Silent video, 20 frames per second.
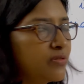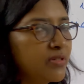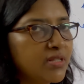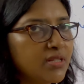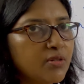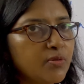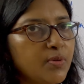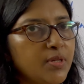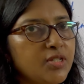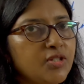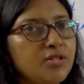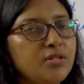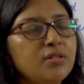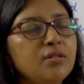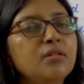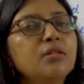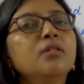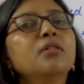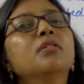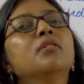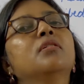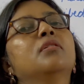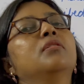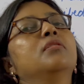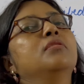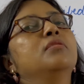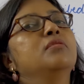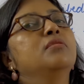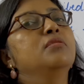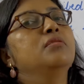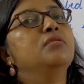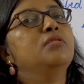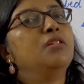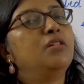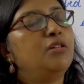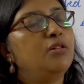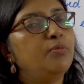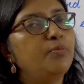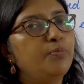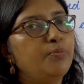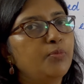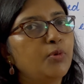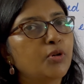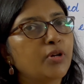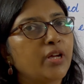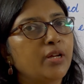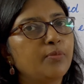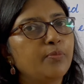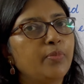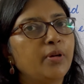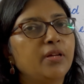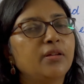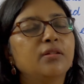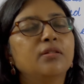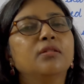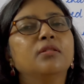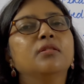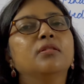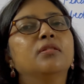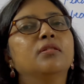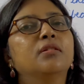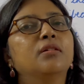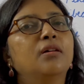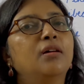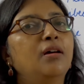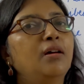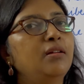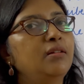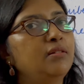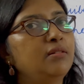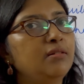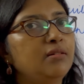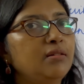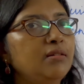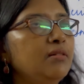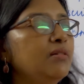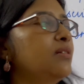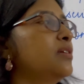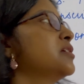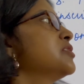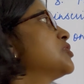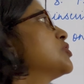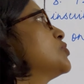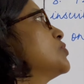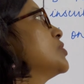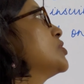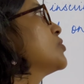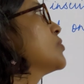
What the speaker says: this question, take your book and pen and let's do it